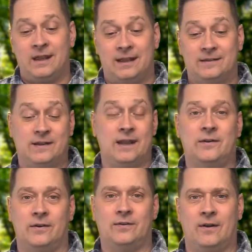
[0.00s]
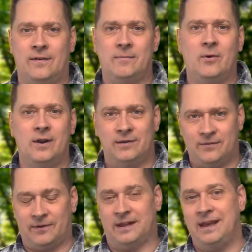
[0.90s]
and say to yourself, I'm going to
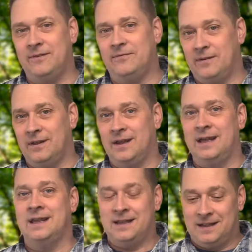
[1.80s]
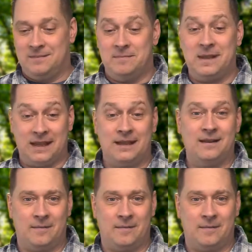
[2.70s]
forgive me.